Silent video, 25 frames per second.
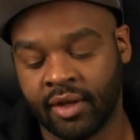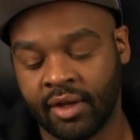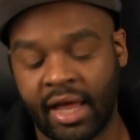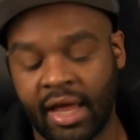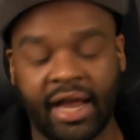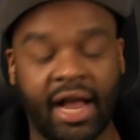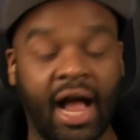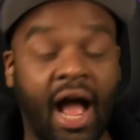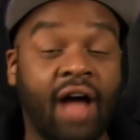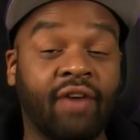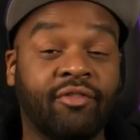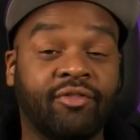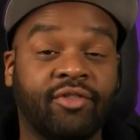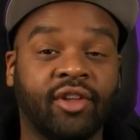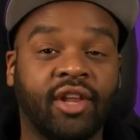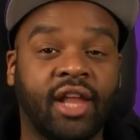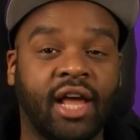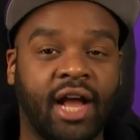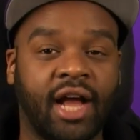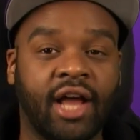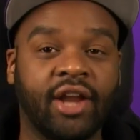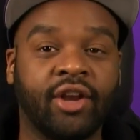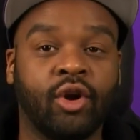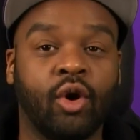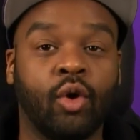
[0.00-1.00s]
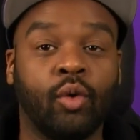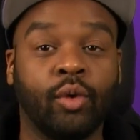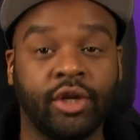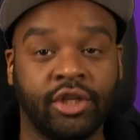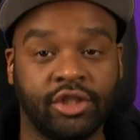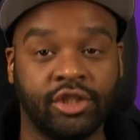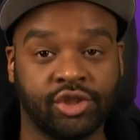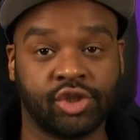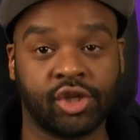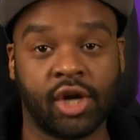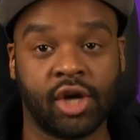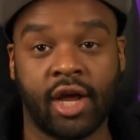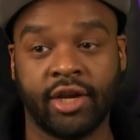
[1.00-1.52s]
Like, I feel like I know what
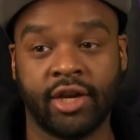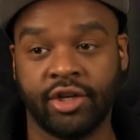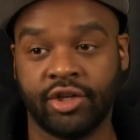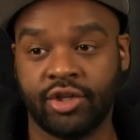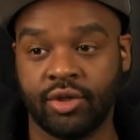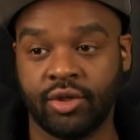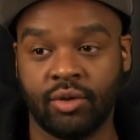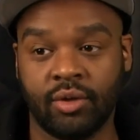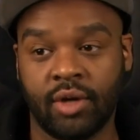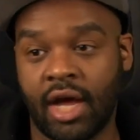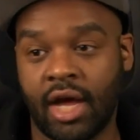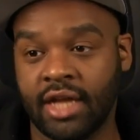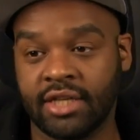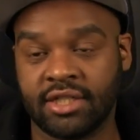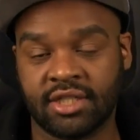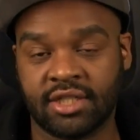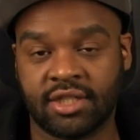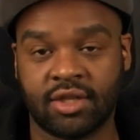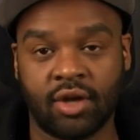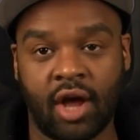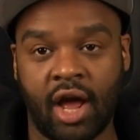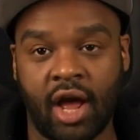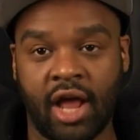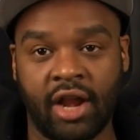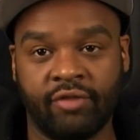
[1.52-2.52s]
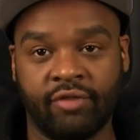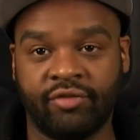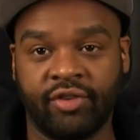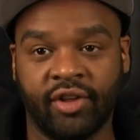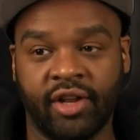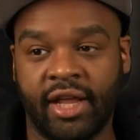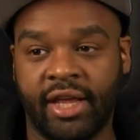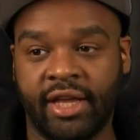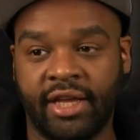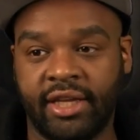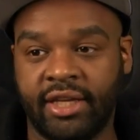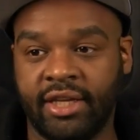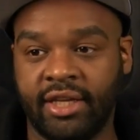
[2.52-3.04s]
he's trying to do. I just don't. I feel
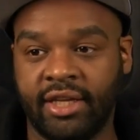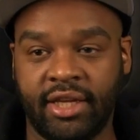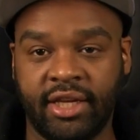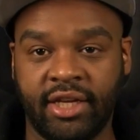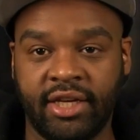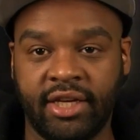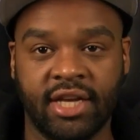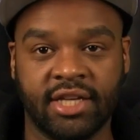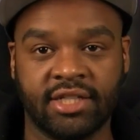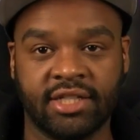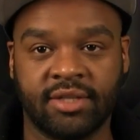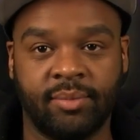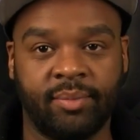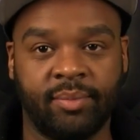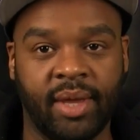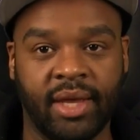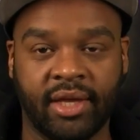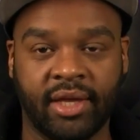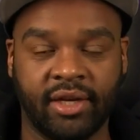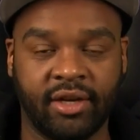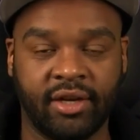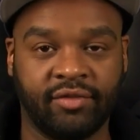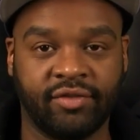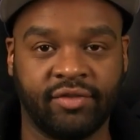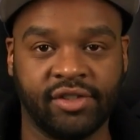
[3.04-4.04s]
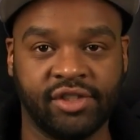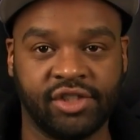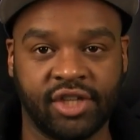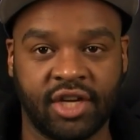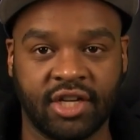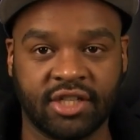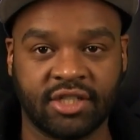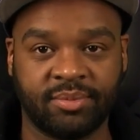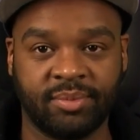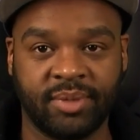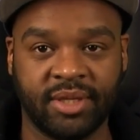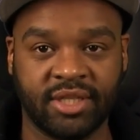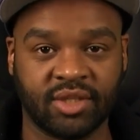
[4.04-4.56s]
like he doesn't make enough
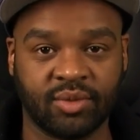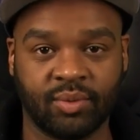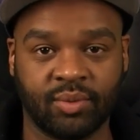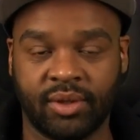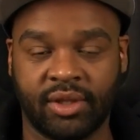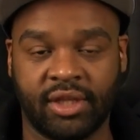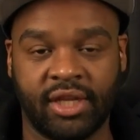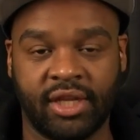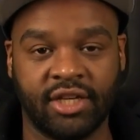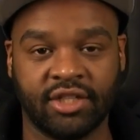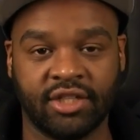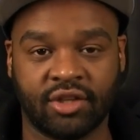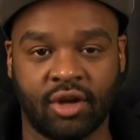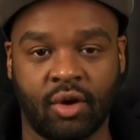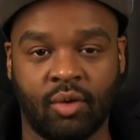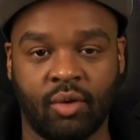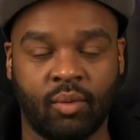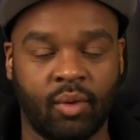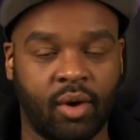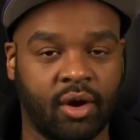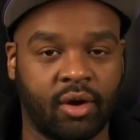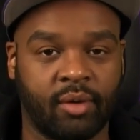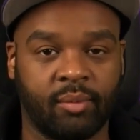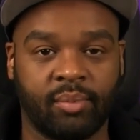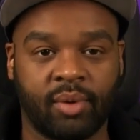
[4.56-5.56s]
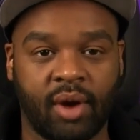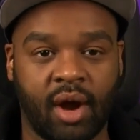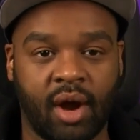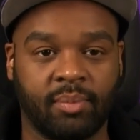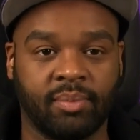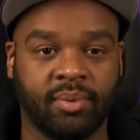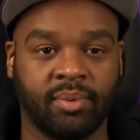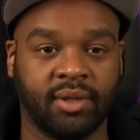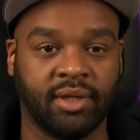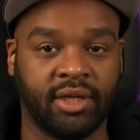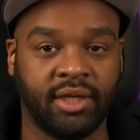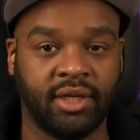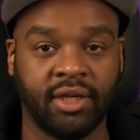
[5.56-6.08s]
adjustments when things aren't working
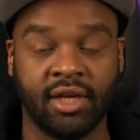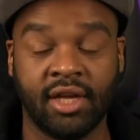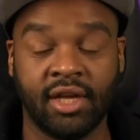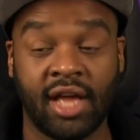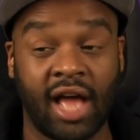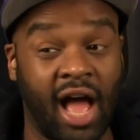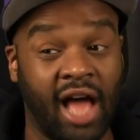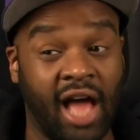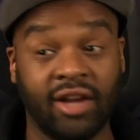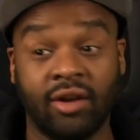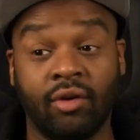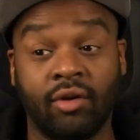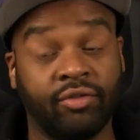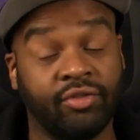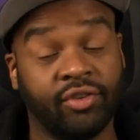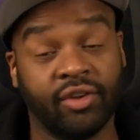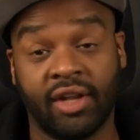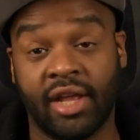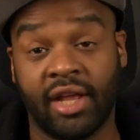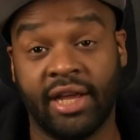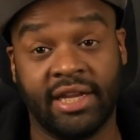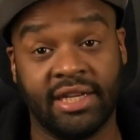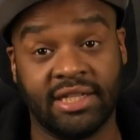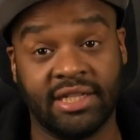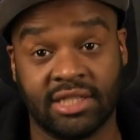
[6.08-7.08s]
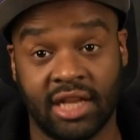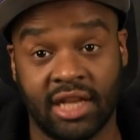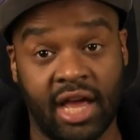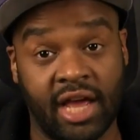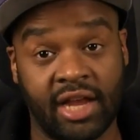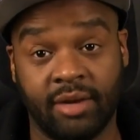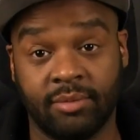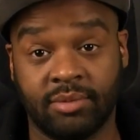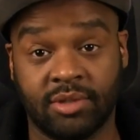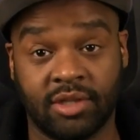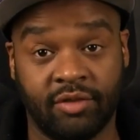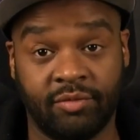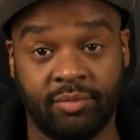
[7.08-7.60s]
properly. I don't feel like his
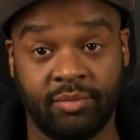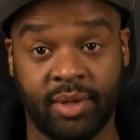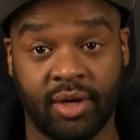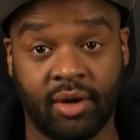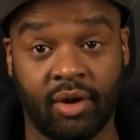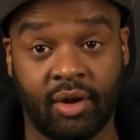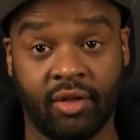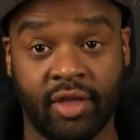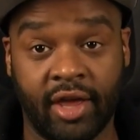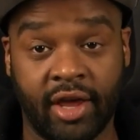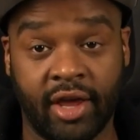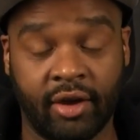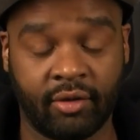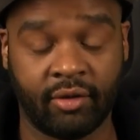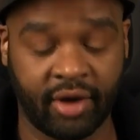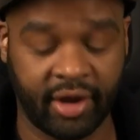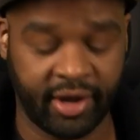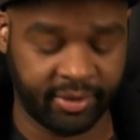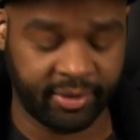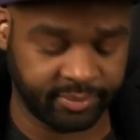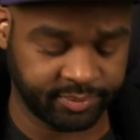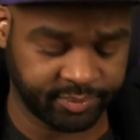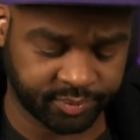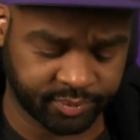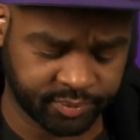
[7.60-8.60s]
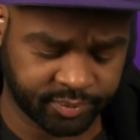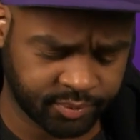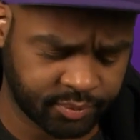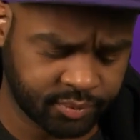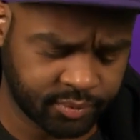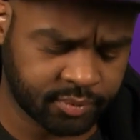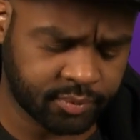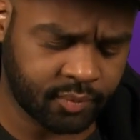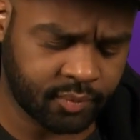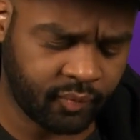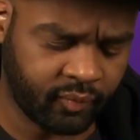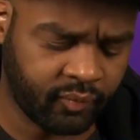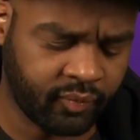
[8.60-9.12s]
lineups have been all that great.
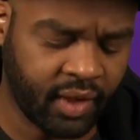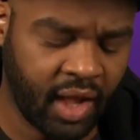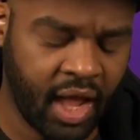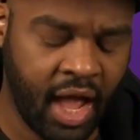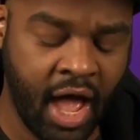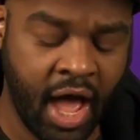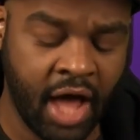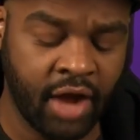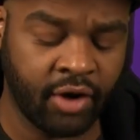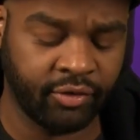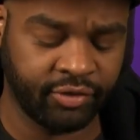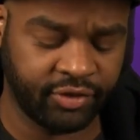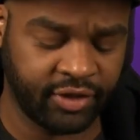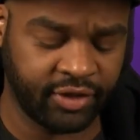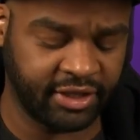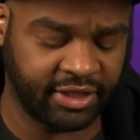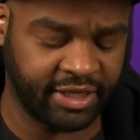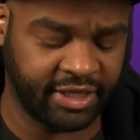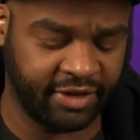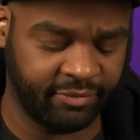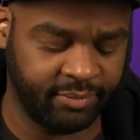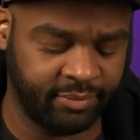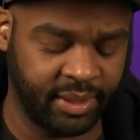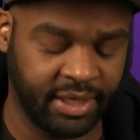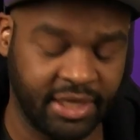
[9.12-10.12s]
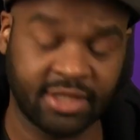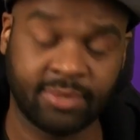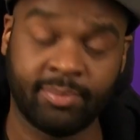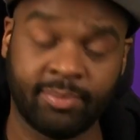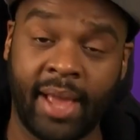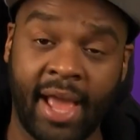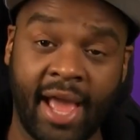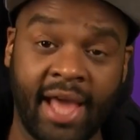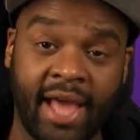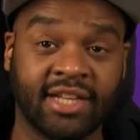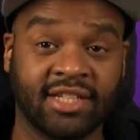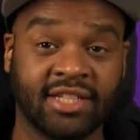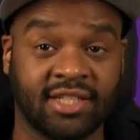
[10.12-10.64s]
I don't think they've been as
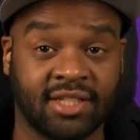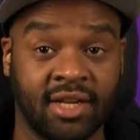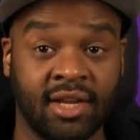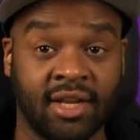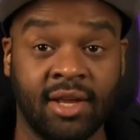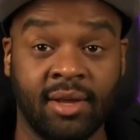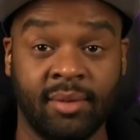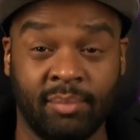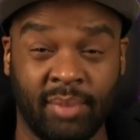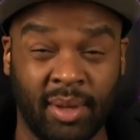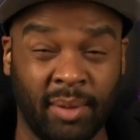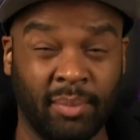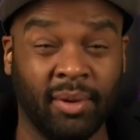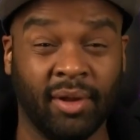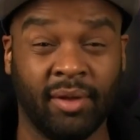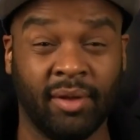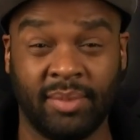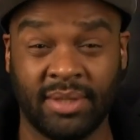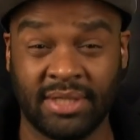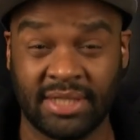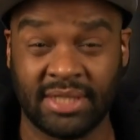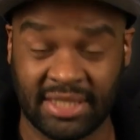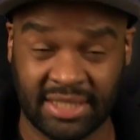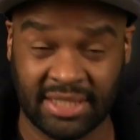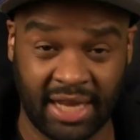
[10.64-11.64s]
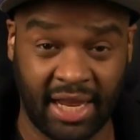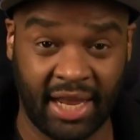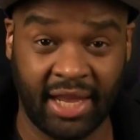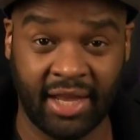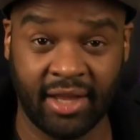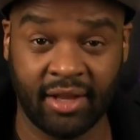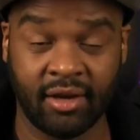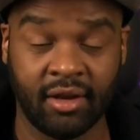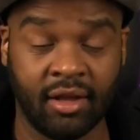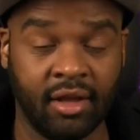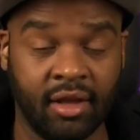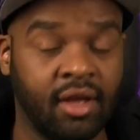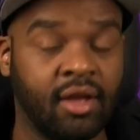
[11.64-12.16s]
bad as people have been
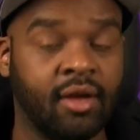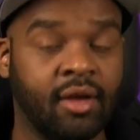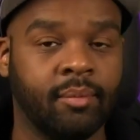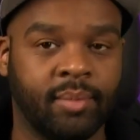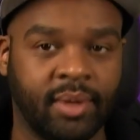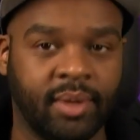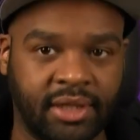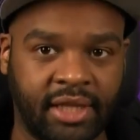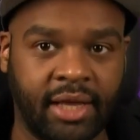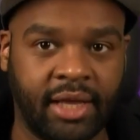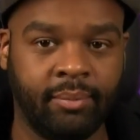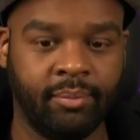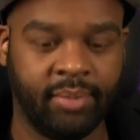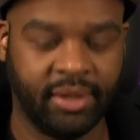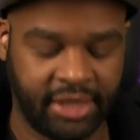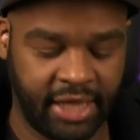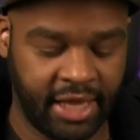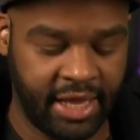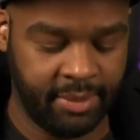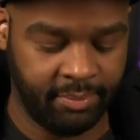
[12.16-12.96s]
saying. But they've